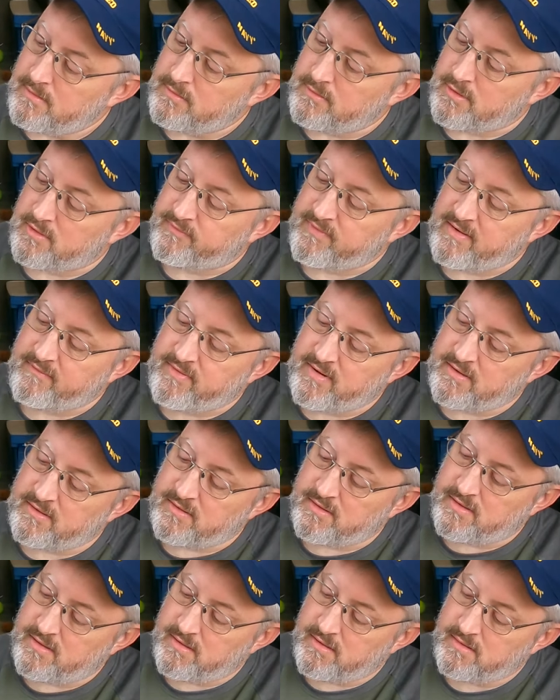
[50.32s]

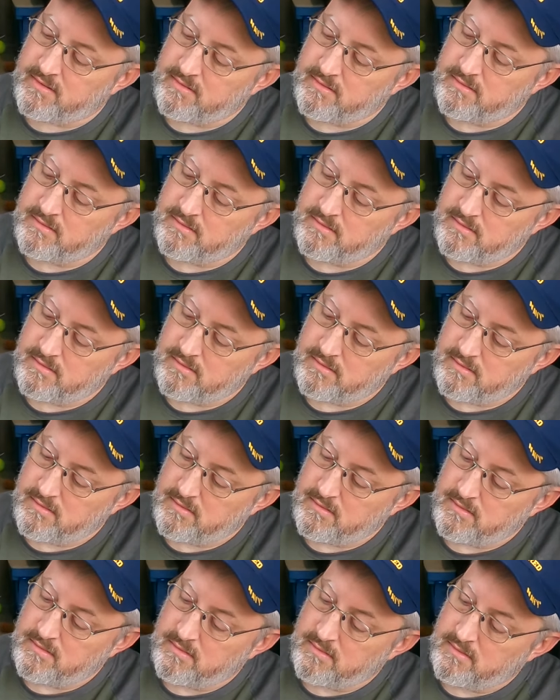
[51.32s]
3500,
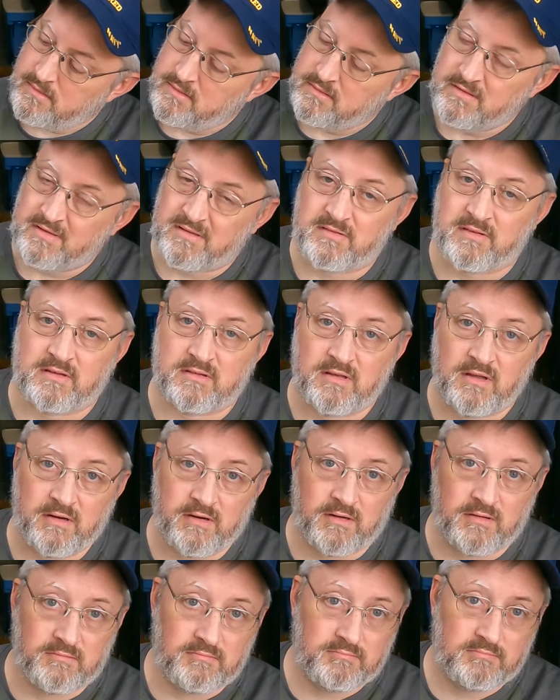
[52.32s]

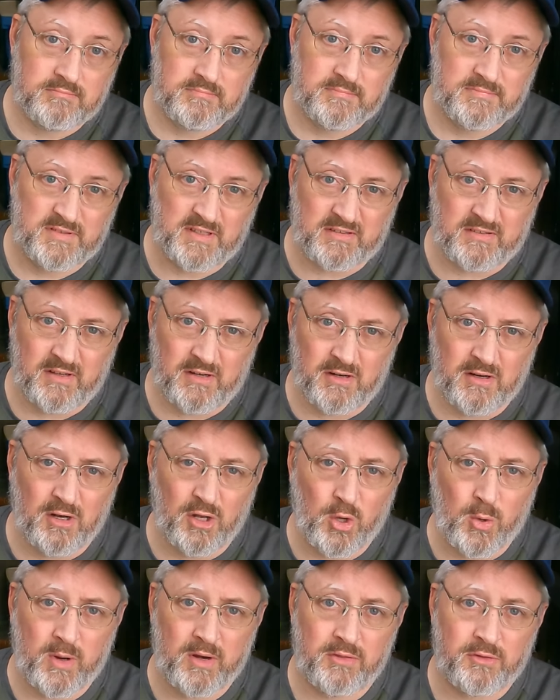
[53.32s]
600. 600
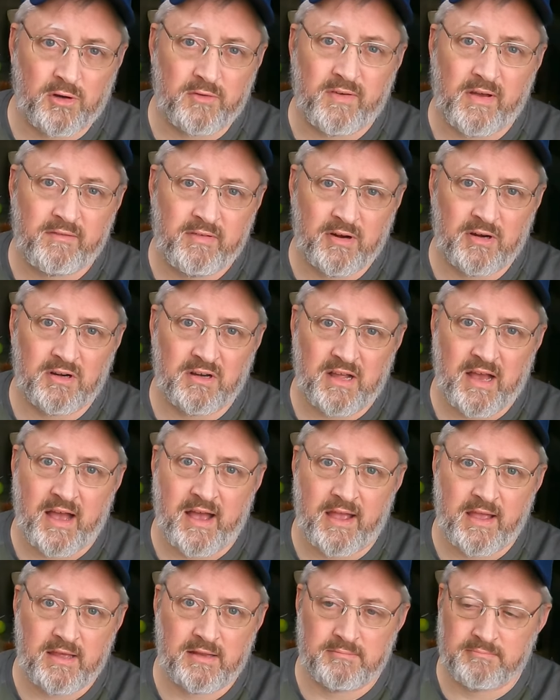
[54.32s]
low end, 3500
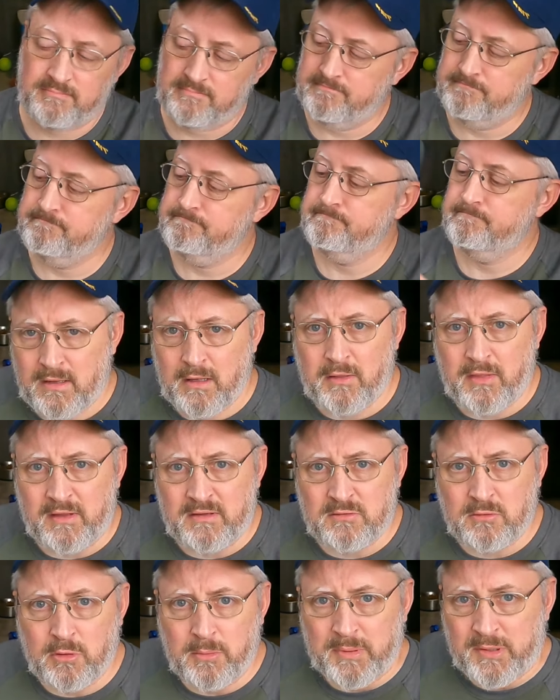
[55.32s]
high. The other things
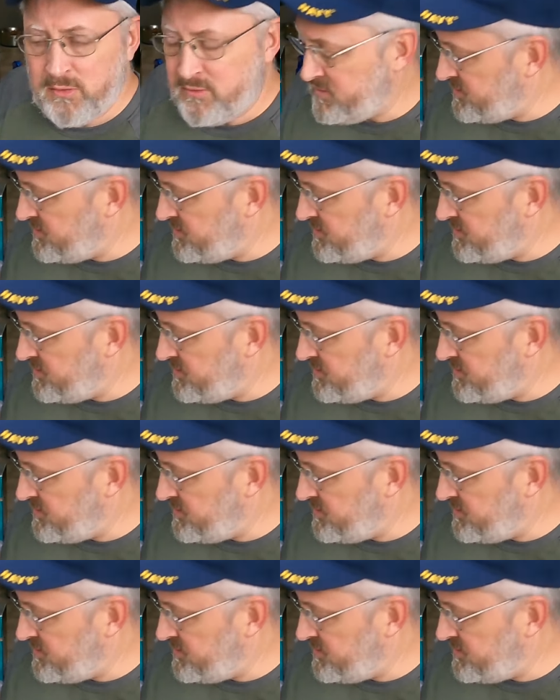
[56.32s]
I'm going to be